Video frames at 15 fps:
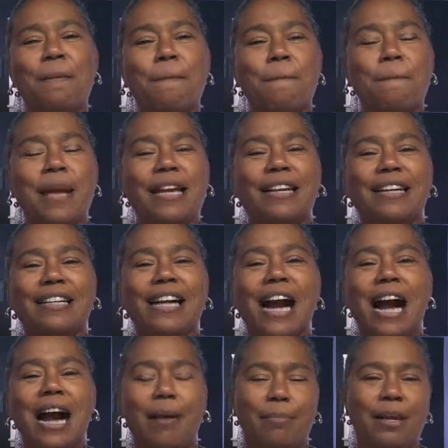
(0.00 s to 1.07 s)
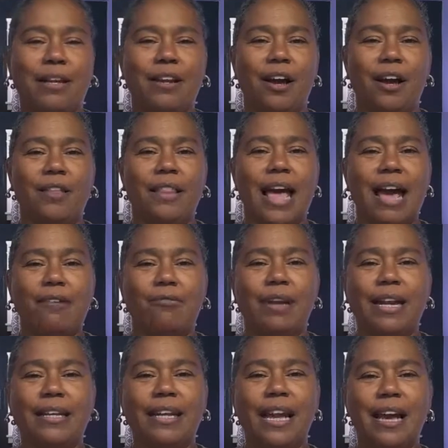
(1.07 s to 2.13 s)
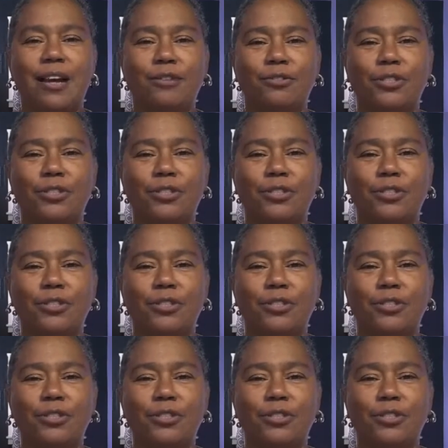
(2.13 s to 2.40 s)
make a comment on that right now,